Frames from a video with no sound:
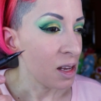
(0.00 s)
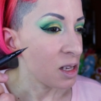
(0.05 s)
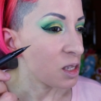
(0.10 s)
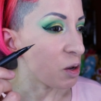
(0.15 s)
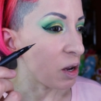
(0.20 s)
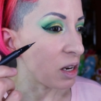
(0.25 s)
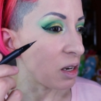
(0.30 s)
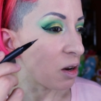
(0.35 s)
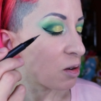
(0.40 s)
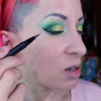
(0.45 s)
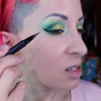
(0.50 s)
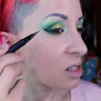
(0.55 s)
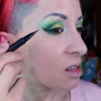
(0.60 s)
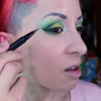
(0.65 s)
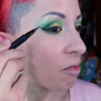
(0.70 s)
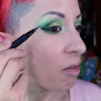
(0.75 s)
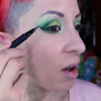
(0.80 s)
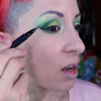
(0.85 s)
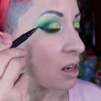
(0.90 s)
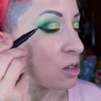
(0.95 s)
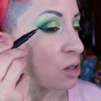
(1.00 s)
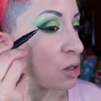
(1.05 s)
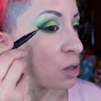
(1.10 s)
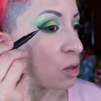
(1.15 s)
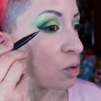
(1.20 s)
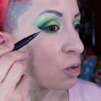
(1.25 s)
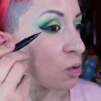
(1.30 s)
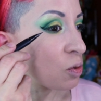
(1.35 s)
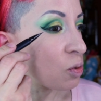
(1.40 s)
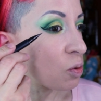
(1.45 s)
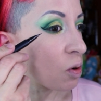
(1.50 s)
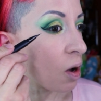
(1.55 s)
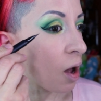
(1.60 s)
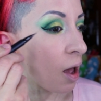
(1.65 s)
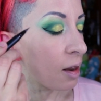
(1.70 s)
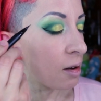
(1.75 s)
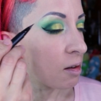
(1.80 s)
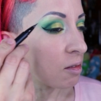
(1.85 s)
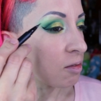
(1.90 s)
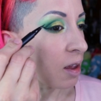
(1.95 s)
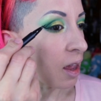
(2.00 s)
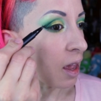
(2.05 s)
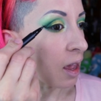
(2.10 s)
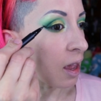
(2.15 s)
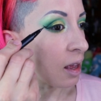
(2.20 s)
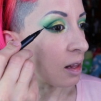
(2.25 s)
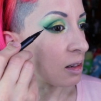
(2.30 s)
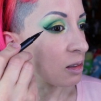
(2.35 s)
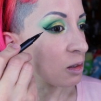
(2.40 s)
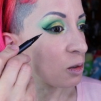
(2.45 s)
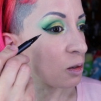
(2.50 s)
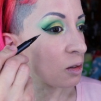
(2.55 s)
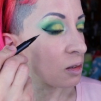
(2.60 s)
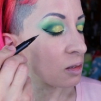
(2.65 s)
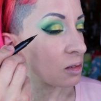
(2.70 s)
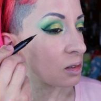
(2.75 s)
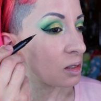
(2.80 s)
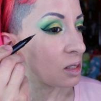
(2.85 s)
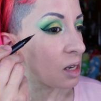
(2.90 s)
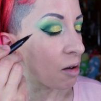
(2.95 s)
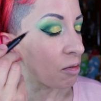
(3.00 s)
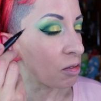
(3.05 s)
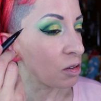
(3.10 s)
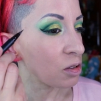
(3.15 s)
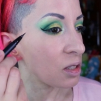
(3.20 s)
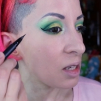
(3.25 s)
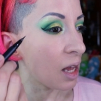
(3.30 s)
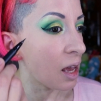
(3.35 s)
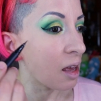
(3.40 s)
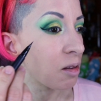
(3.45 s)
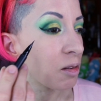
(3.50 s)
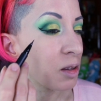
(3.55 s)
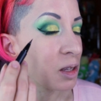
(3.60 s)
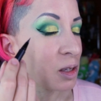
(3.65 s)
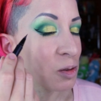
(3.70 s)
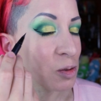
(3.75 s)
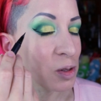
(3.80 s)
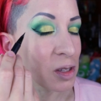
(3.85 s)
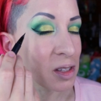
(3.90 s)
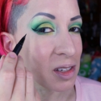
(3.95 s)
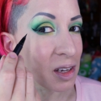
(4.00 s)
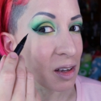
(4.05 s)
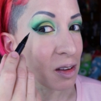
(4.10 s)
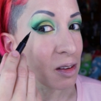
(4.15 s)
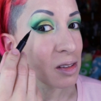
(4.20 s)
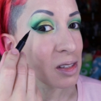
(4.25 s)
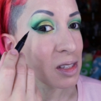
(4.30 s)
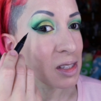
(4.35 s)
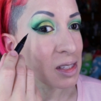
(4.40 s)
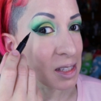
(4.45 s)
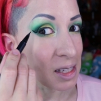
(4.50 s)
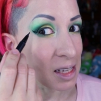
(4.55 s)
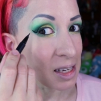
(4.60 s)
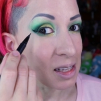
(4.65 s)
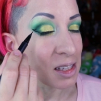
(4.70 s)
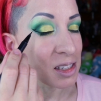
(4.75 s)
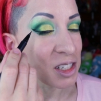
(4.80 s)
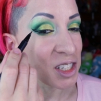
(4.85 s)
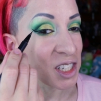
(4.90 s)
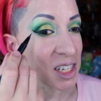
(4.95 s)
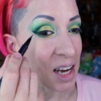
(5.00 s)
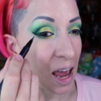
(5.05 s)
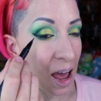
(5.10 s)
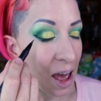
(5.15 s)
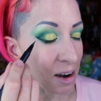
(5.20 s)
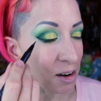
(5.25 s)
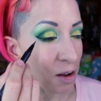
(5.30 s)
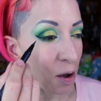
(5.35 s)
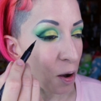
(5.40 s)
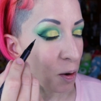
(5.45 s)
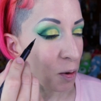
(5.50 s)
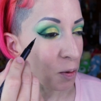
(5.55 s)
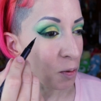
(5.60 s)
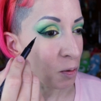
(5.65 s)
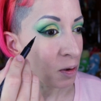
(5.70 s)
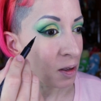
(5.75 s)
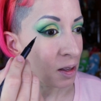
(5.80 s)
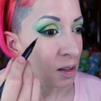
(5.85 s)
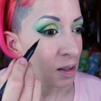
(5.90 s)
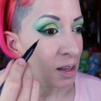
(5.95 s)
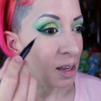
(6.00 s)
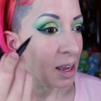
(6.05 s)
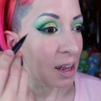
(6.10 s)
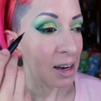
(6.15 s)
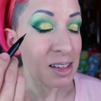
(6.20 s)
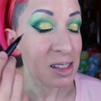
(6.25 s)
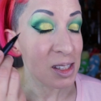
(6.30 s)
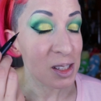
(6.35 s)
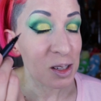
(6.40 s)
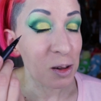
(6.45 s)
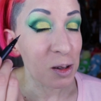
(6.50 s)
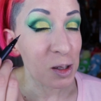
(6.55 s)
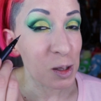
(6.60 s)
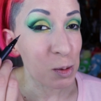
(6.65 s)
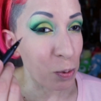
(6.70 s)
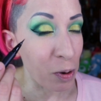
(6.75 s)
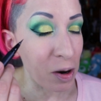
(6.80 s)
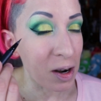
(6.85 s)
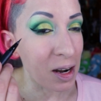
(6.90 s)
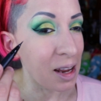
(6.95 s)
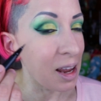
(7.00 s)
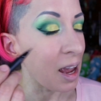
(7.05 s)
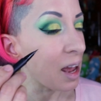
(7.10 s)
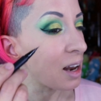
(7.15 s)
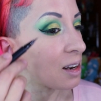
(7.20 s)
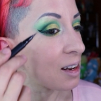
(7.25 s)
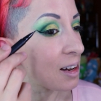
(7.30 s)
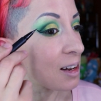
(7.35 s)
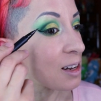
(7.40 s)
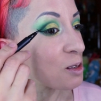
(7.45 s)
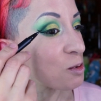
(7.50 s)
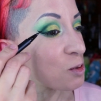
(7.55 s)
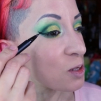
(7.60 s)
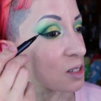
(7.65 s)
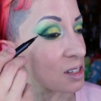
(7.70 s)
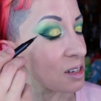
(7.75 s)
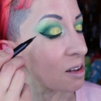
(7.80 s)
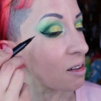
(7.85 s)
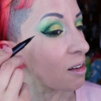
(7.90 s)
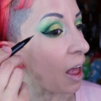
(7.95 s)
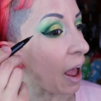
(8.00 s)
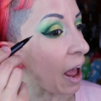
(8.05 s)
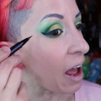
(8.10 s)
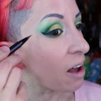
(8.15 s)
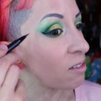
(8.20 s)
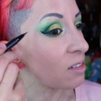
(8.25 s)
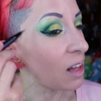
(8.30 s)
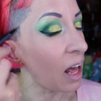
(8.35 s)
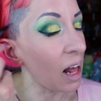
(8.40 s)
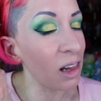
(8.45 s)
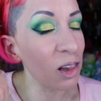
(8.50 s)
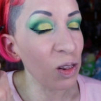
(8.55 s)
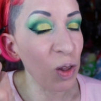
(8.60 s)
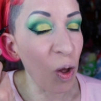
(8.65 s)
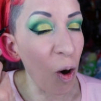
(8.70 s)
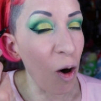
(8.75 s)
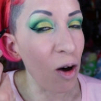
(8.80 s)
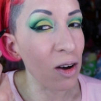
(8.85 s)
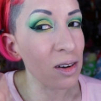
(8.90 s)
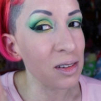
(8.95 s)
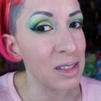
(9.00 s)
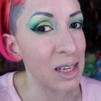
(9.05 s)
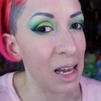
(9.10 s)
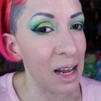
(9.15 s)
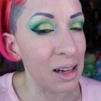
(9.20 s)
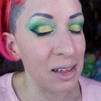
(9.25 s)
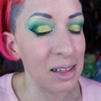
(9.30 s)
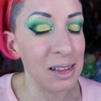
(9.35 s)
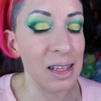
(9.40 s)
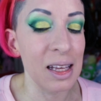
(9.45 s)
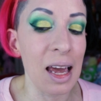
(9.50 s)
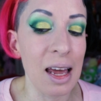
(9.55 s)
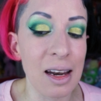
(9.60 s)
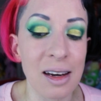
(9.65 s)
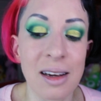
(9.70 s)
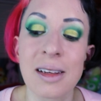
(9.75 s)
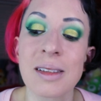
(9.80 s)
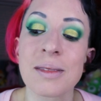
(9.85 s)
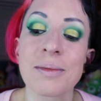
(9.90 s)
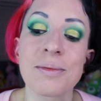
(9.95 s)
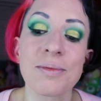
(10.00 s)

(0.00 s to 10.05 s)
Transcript: So I notice if I do kind of a little devil's tail, you still see the shadow and it still looks pretty. And then you still have that long tail at the end.